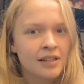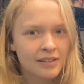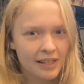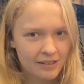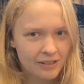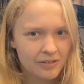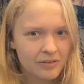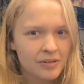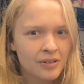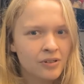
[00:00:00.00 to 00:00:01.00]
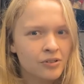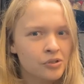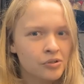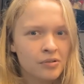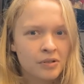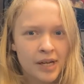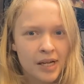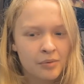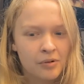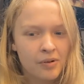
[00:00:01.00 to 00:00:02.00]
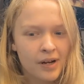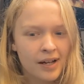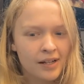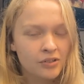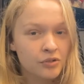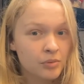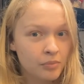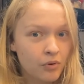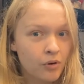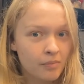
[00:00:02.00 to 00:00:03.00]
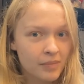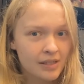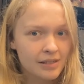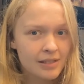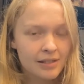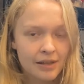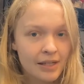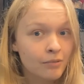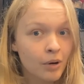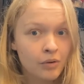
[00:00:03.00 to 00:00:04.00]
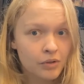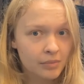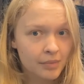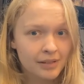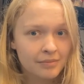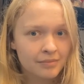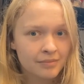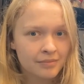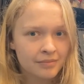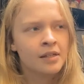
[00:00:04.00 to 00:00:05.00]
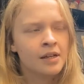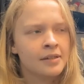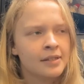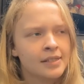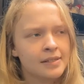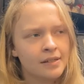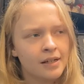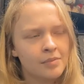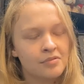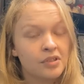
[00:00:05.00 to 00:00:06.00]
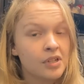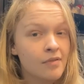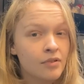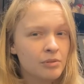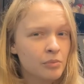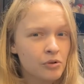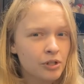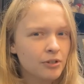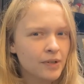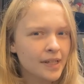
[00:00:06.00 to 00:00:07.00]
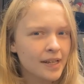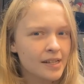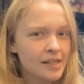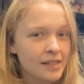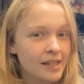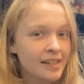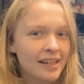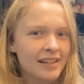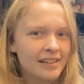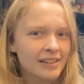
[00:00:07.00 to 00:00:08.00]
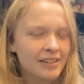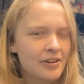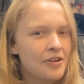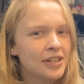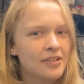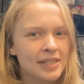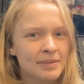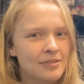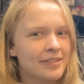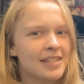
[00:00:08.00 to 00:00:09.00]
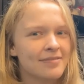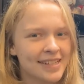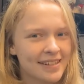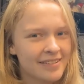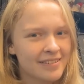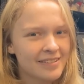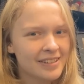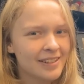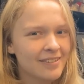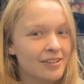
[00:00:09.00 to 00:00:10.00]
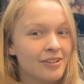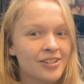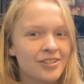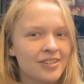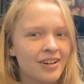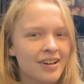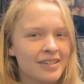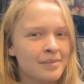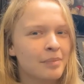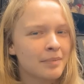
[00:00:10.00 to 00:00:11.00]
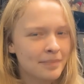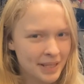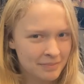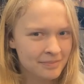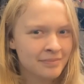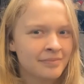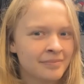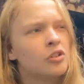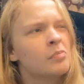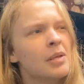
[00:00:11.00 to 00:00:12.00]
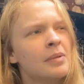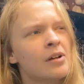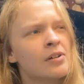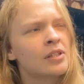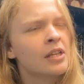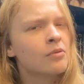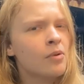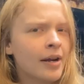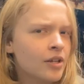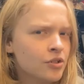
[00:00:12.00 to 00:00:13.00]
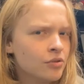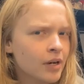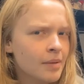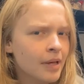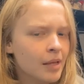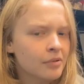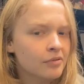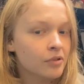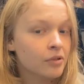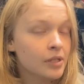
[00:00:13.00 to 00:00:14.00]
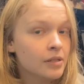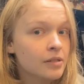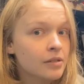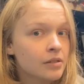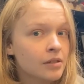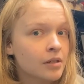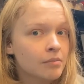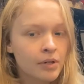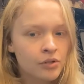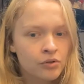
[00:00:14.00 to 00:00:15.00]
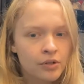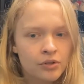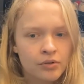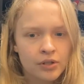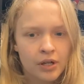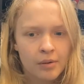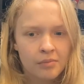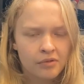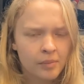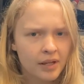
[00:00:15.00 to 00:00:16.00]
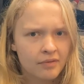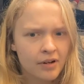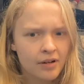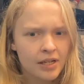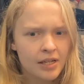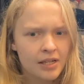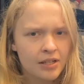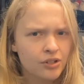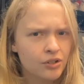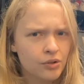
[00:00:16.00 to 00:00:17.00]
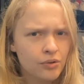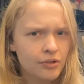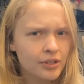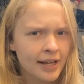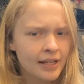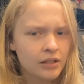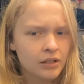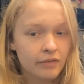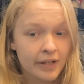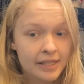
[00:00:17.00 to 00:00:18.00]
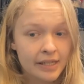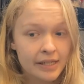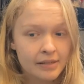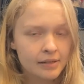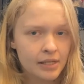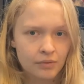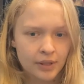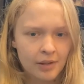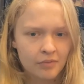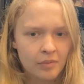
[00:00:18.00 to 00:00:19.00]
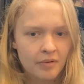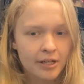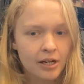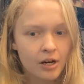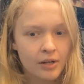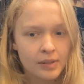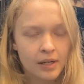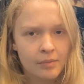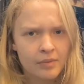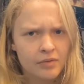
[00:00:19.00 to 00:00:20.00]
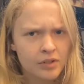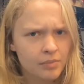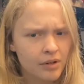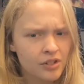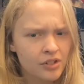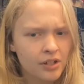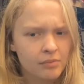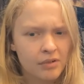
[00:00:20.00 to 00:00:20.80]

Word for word: Thank you, because you're incredible and your support means the world to me. I think it's time for another small Q and A, and again, no one knows I'm doing this video, so the questions are asked by me. You may be asking, why did you write Paper Forests? My stories always come from like a very huge tangle of ideas. This one came from a very hard time with depression and